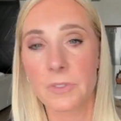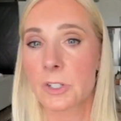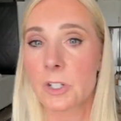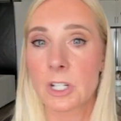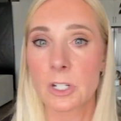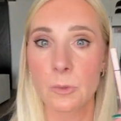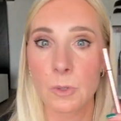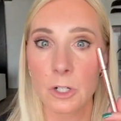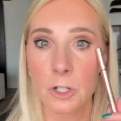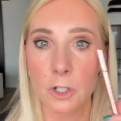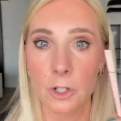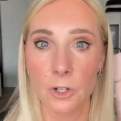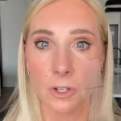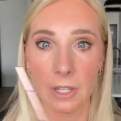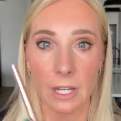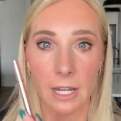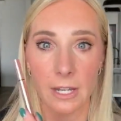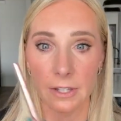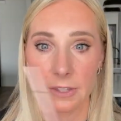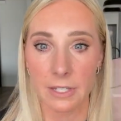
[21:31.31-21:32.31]
So I just wanted to show
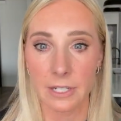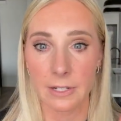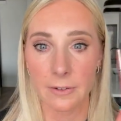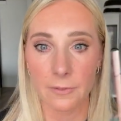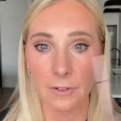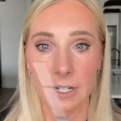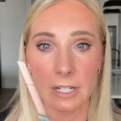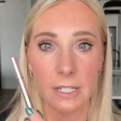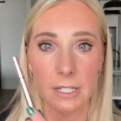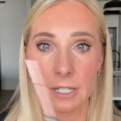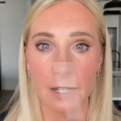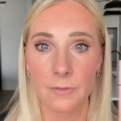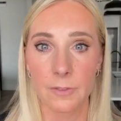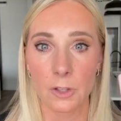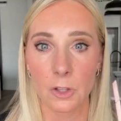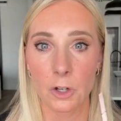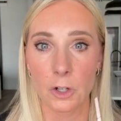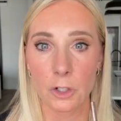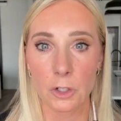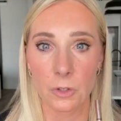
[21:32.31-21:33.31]
you kind of the difference of
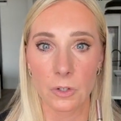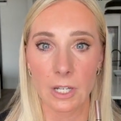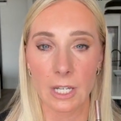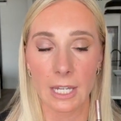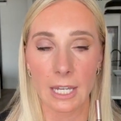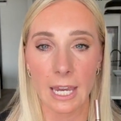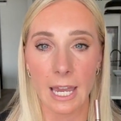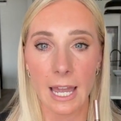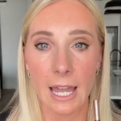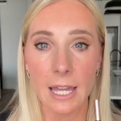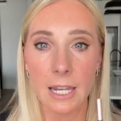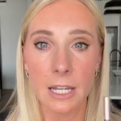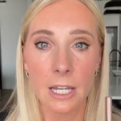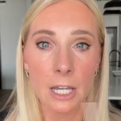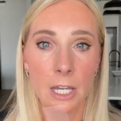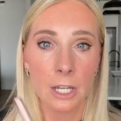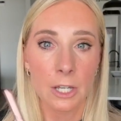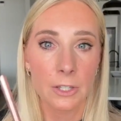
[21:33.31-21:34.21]
the looks you could get.